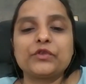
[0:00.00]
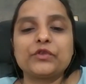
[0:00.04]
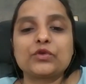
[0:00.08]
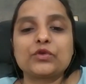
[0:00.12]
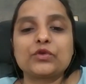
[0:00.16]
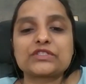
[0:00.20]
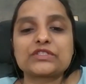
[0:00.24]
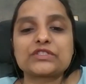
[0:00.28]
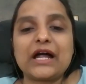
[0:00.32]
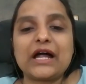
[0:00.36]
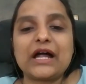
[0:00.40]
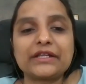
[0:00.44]
you
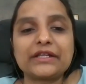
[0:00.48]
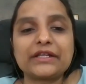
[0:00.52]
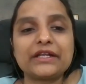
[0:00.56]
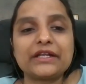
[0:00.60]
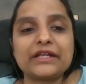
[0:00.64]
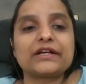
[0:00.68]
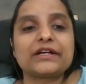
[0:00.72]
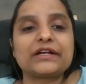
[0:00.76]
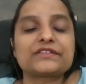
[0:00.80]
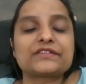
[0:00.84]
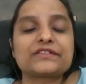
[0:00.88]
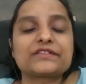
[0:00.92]
know,
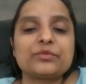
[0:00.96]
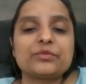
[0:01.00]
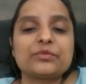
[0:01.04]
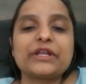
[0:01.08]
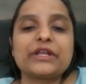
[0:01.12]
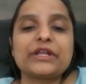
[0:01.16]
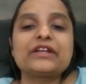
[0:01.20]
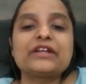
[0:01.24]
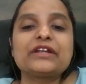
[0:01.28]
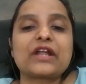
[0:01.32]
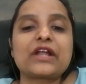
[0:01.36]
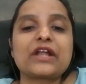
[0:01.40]
started
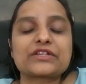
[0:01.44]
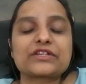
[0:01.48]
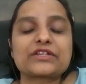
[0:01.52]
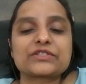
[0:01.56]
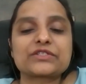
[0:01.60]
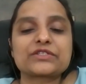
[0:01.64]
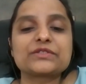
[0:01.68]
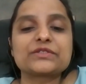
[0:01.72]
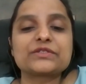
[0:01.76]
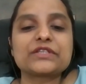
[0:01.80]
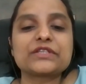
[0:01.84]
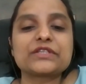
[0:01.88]
customer
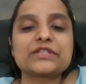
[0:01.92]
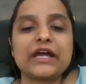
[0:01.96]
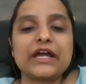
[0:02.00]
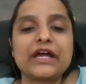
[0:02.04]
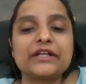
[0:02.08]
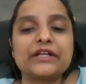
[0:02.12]
interactions,